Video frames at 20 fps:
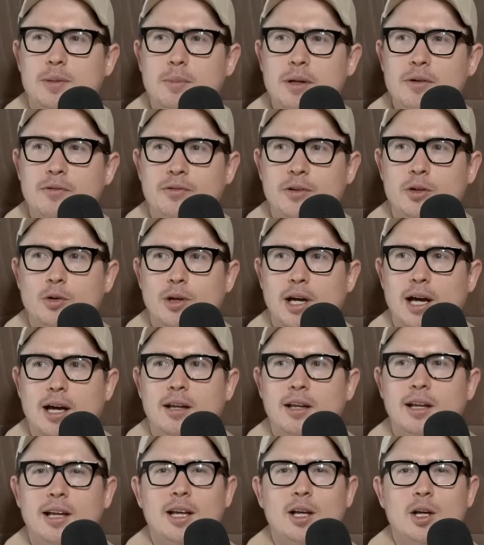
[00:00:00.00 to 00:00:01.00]
midfielder
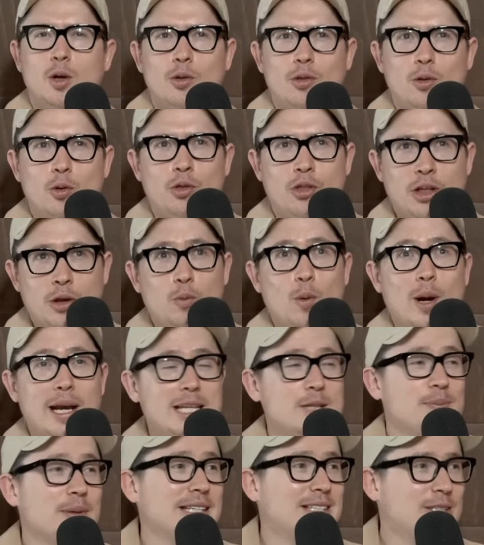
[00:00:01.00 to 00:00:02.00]
than when
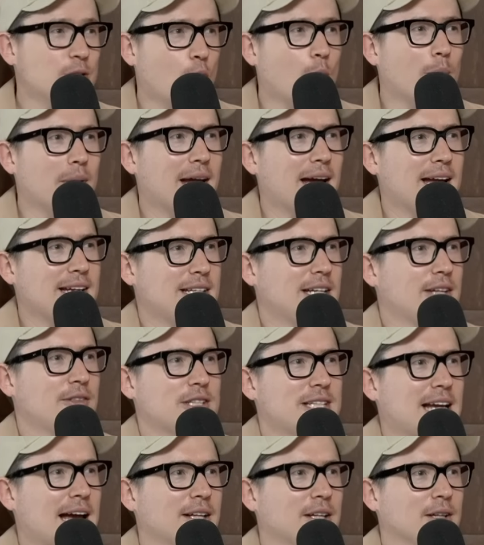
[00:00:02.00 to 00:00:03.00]
he's been dominating at the
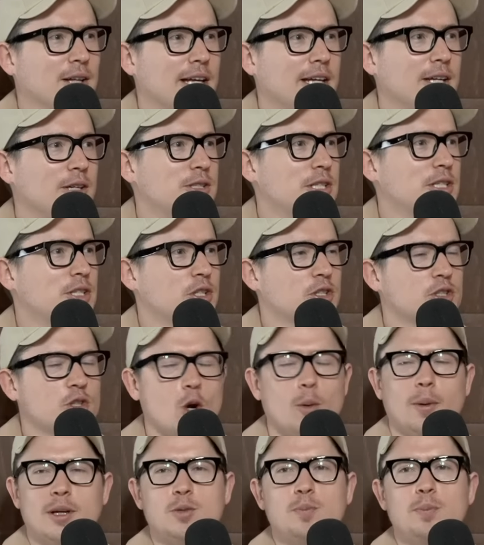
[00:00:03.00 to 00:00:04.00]
talent league because he's just
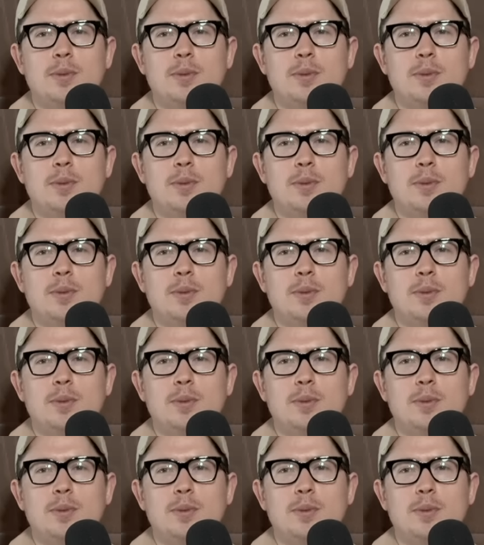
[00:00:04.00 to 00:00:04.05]
so much